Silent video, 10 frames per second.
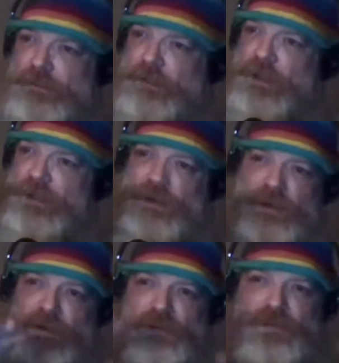
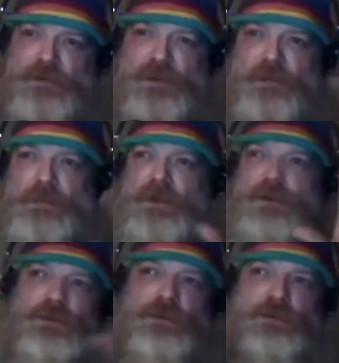and this is not
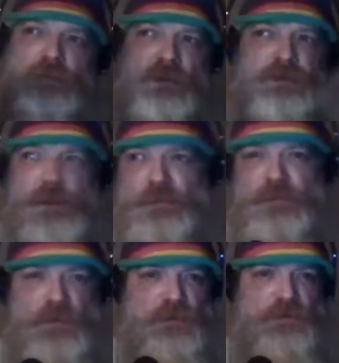because of mixed up
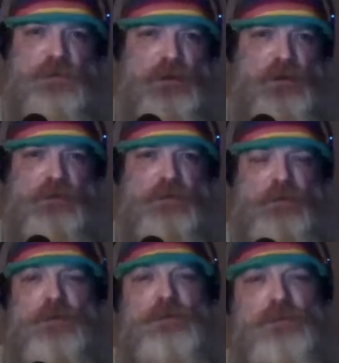tests or anything,
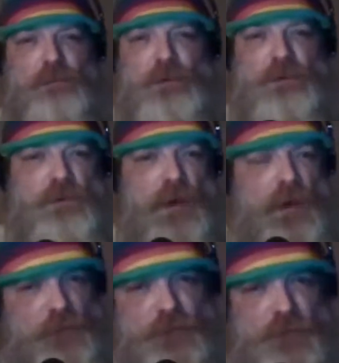but
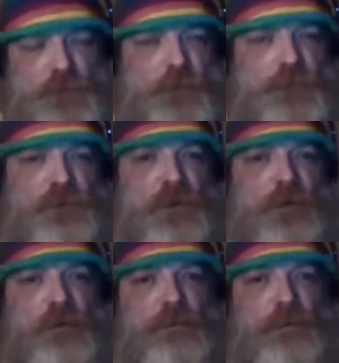up to
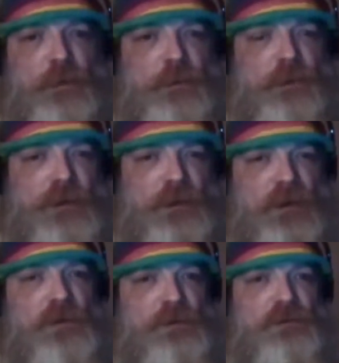2% of people at
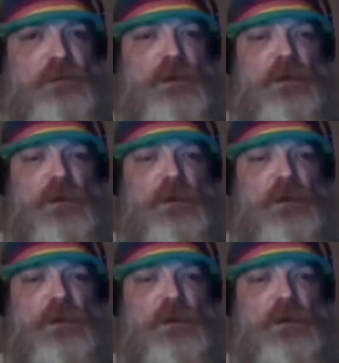least